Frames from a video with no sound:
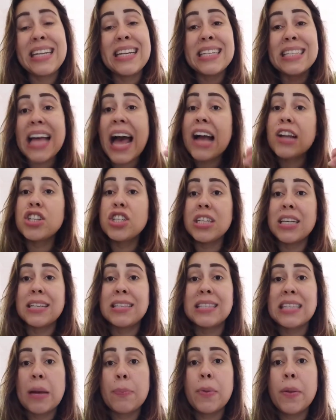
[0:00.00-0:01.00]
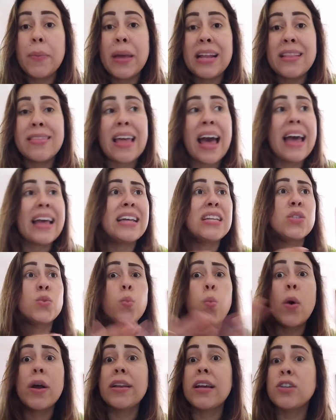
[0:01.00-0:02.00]
It is actually a supplement that is
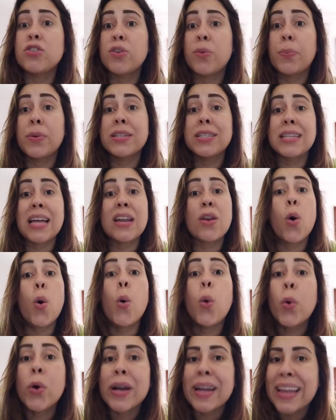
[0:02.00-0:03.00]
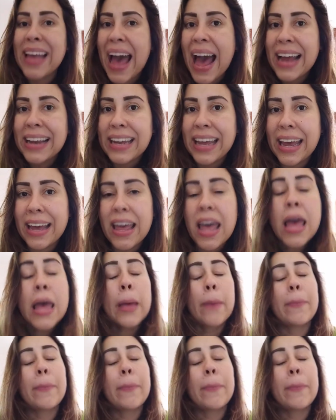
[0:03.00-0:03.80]
100% organic,